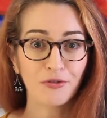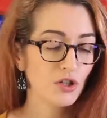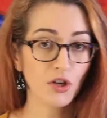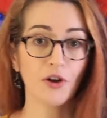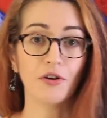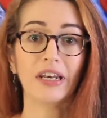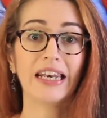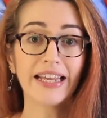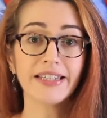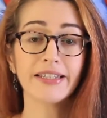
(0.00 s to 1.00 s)
So
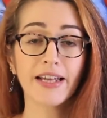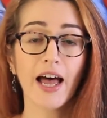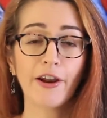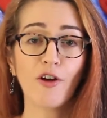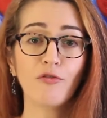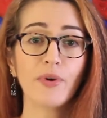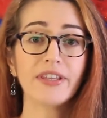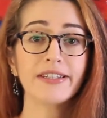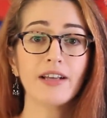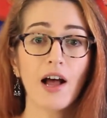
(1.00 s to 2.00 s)
let's start off with
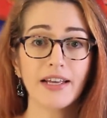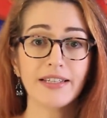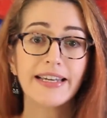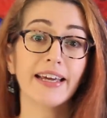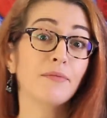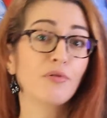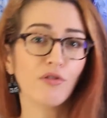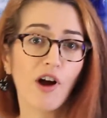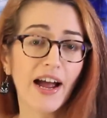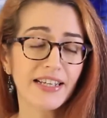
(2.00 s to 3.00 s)
sizing and
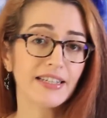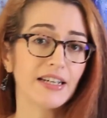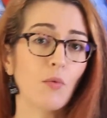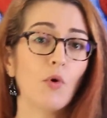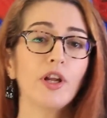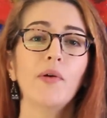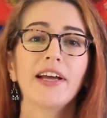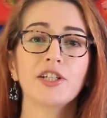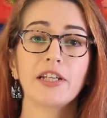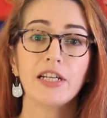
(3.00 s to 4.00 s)
pricing. What are you
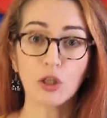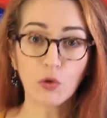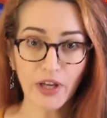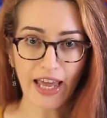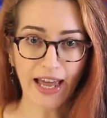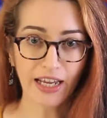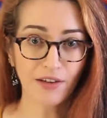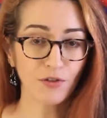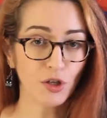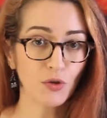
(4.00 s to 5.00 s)
actually looking at
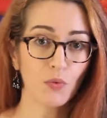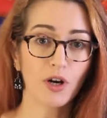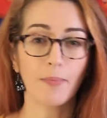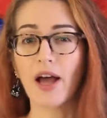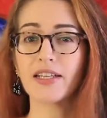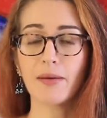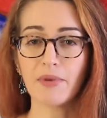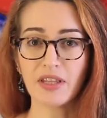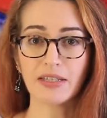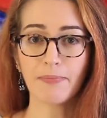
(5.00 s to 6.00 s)
if you want to buy some
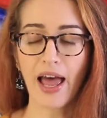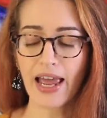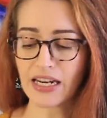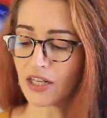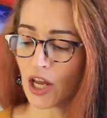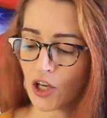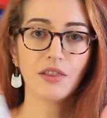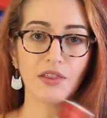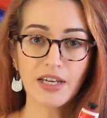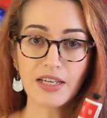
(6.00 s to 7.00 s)
of this paint?
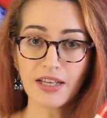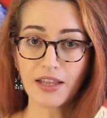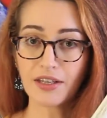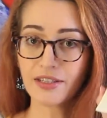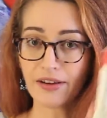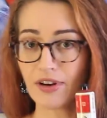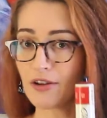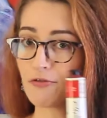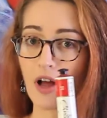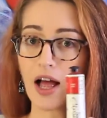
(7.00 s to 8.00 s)
These are the
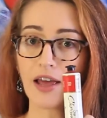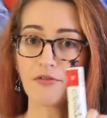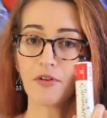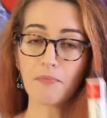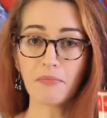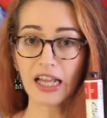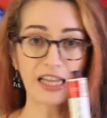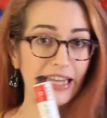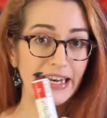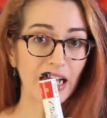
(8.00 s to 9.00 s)
75
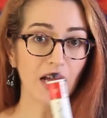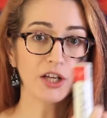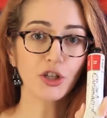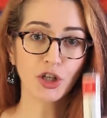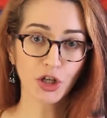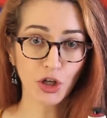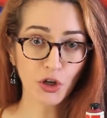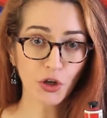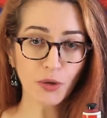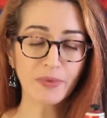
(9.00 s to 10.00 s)
milliliter
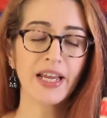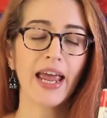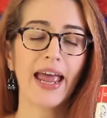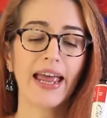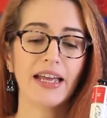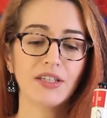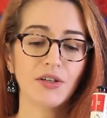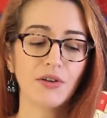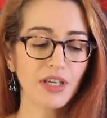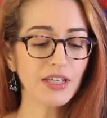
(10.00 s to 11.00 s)
tubes, and
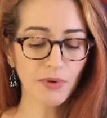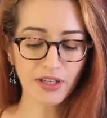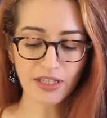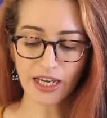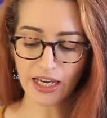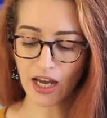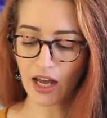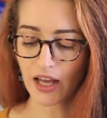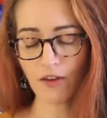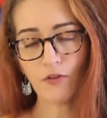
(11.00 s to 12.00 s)
so these ones
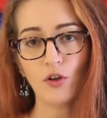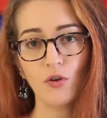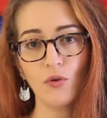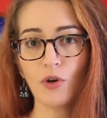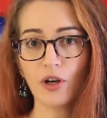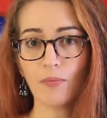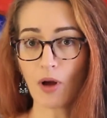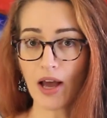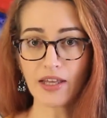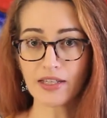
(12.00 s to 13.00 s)
here, if you were to
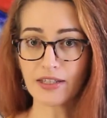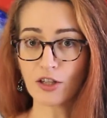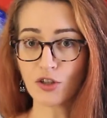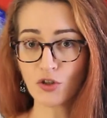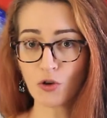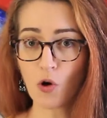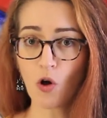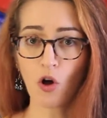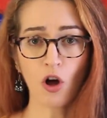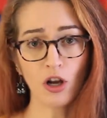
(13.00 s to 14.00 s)
buy these in the store
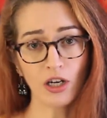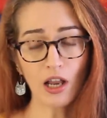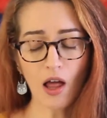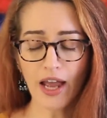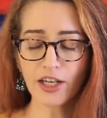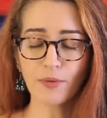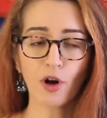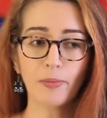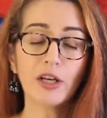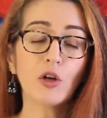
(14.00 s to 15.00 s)
or online, you're
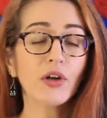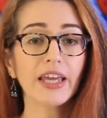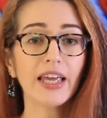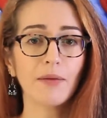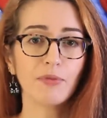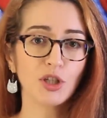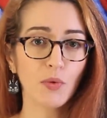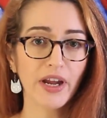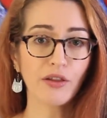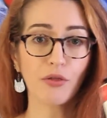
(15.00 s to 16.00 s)
probably looking at
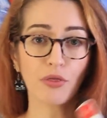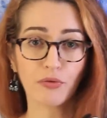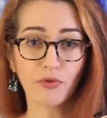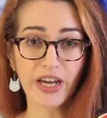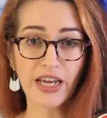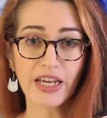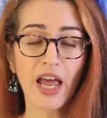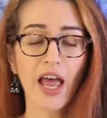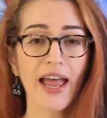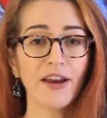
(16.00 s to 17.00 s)
between $3
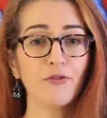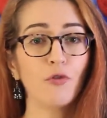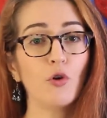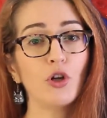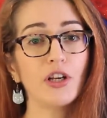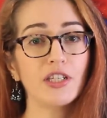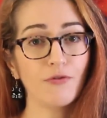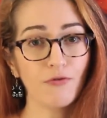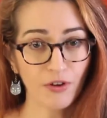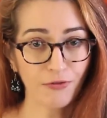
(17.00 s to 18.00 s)
and
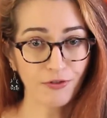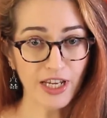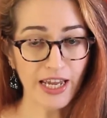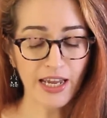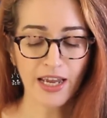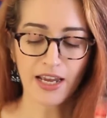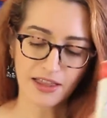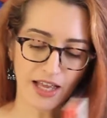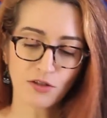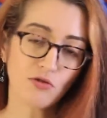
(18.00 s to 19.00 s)
$4.50.
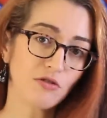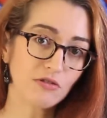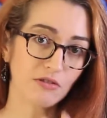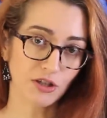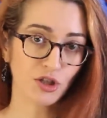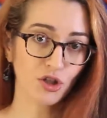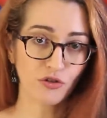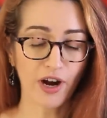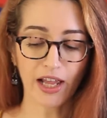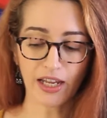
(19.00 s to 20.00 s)
That's all
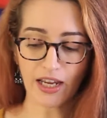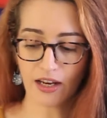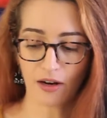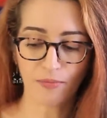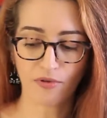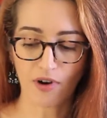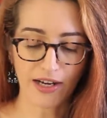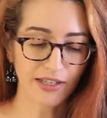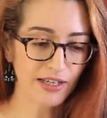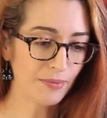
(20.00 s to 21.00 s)
Australian
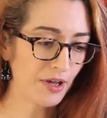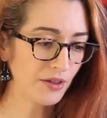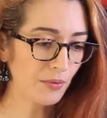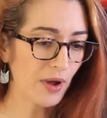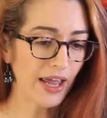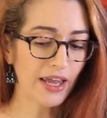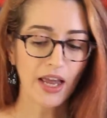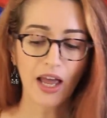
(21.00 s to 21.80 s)
pricing, by the way.